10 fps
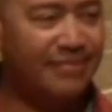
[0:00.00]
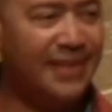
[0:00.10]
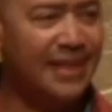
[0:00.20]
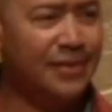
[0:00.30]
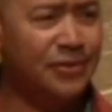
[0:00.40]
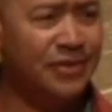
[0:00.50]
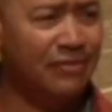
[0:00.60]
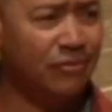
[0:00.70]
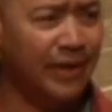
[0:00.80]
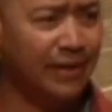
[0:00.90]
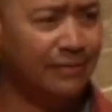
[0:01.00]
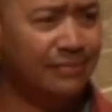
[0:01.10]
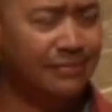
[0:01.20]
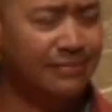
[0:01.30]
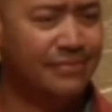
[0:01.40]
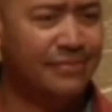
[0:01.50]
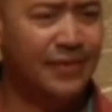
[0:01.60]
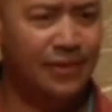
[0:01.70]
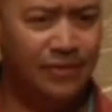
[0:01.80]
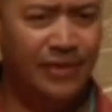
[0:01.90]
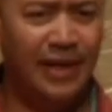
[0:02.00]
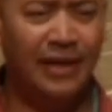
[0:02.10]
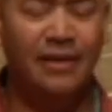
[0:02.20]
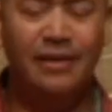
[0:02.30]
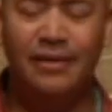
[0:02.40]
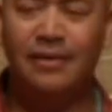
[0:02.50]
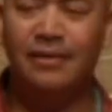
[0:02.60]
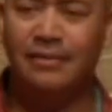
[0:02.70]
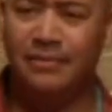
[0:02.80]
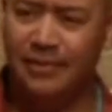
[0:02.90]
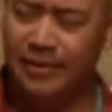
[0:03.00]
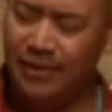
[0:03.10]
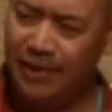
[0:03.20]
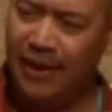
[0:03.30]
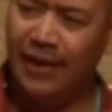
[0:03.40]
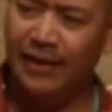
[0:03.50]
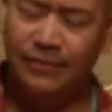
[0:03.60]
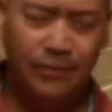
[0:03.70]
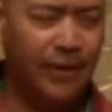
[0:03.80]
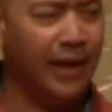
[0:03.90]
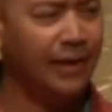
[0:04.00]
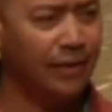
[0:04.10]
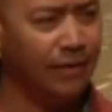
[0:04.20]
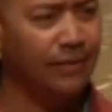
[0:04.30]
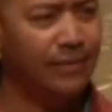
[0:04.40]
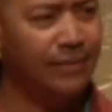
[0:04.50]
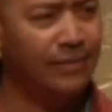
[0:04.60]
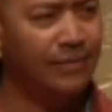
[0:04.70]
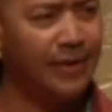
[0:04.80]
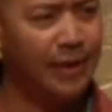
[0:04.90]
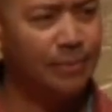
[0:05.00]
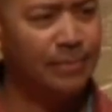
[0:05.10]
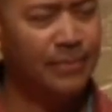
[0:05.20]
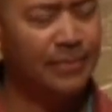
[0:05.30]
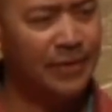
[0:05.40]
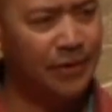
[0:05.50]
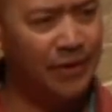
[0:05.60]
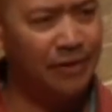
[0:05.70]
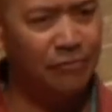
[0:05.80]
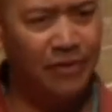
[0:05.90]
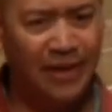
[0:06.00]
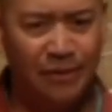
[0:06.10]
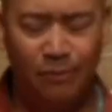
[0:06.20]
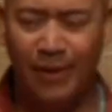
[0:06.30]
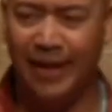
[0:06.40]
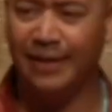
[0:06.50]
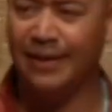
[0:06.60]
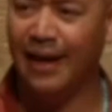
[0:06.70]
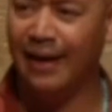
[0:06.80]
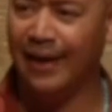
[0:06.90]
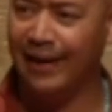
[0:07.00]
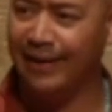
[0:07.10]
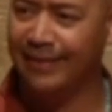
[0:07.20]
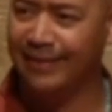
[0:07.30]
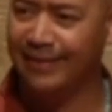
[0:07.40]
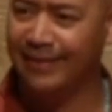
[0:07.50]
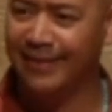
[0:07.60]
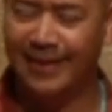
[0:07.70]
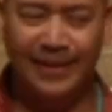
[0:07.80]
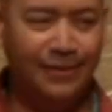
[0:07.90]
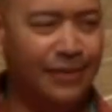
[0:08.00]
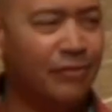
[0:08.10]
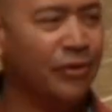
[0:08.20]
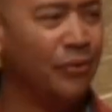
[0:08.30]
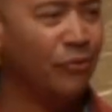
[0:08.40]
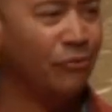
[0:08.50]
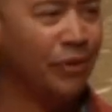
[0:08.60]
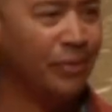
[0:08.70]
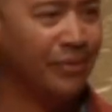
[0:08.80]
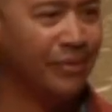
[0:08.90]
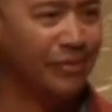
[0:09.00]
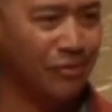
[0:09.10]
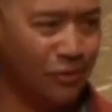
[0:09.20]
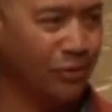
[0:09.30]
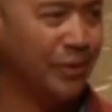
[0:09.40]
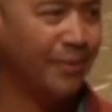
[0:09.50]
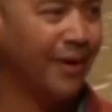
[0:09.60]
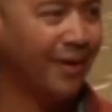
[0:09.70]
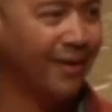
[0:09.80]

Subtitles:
and they're suffering, you'll say, "Hey, it's okay, you're gonna find the right guy, and he'll love you for who you are."